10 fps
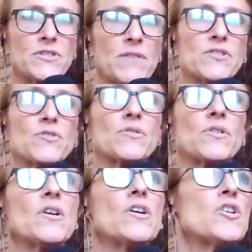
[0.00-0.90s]
to have this
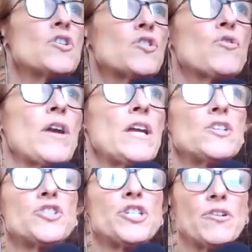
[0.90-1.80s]

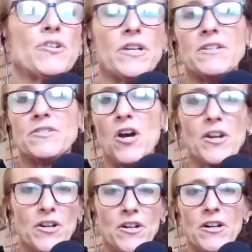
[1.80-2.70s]
great, cheery daughter